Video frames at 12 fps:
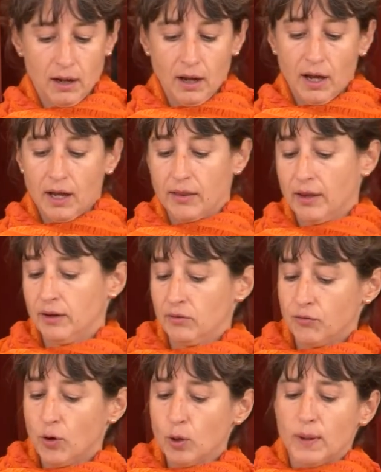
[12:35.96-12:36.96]
And then
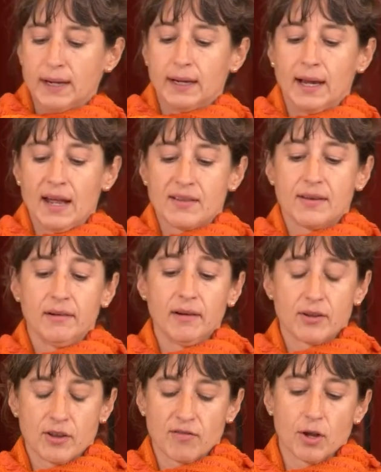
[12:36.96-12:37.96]
following a
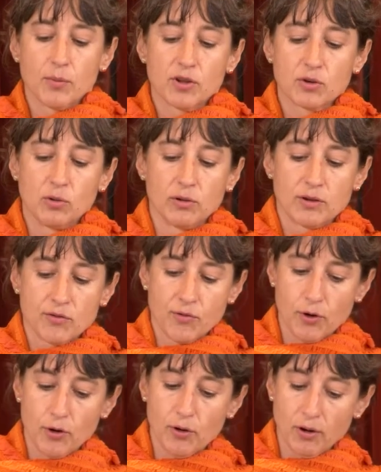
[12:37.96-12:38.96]
series of summer schools
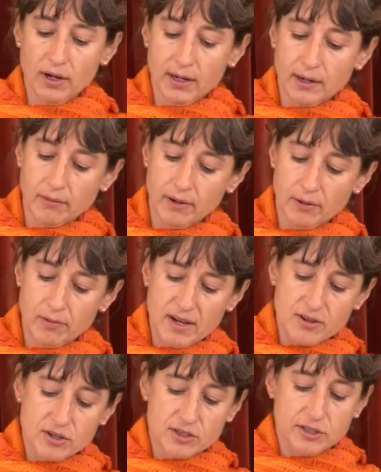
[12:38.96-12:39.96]
for early career
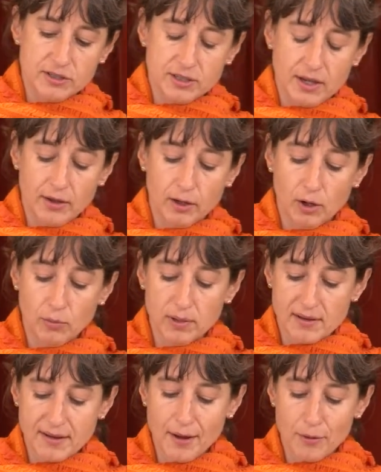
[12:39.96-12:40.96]
researchers in the Global
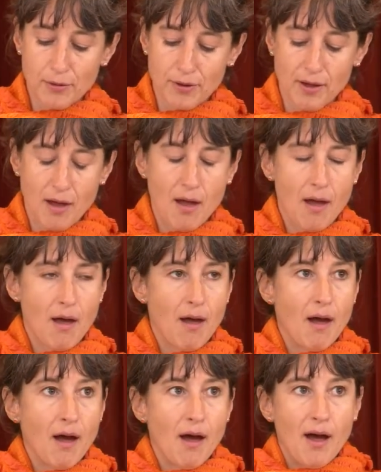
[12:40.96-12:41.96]
South,
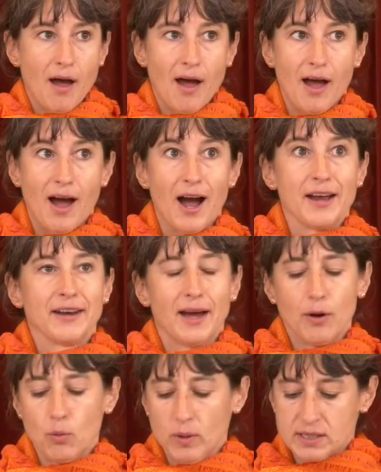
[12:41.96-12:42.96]
I
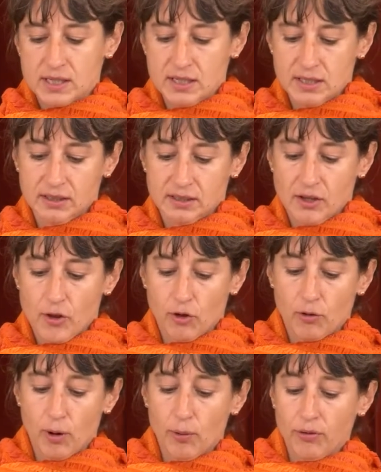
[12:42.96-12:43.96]
now witness the
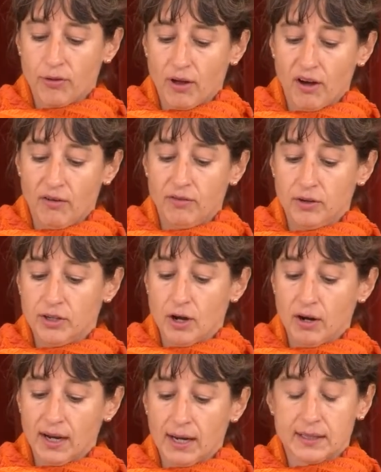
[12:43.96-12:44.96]
growth of
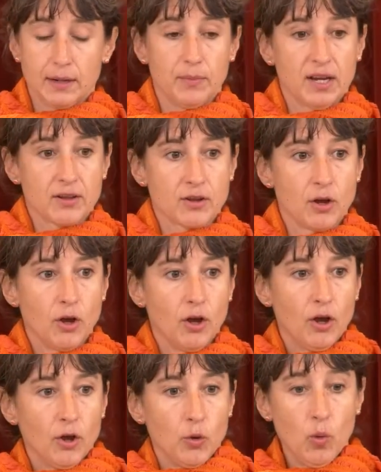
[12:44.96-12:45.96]
young academics
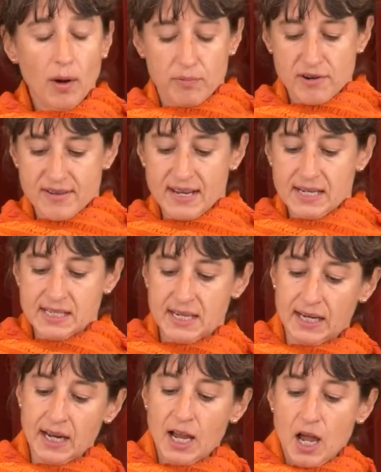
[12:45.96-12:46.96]
who are
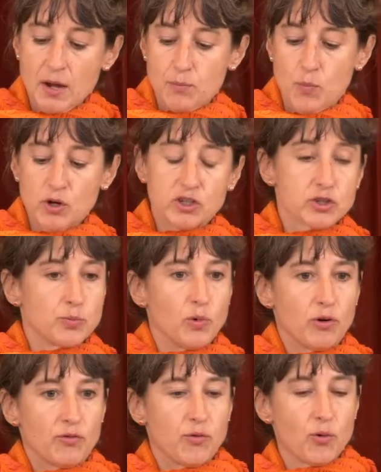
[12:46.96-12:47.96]
presenting much
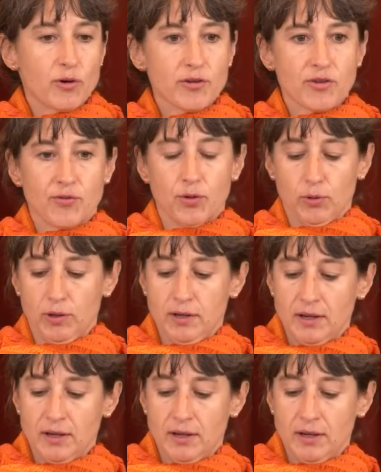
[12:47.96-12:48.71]
more forceful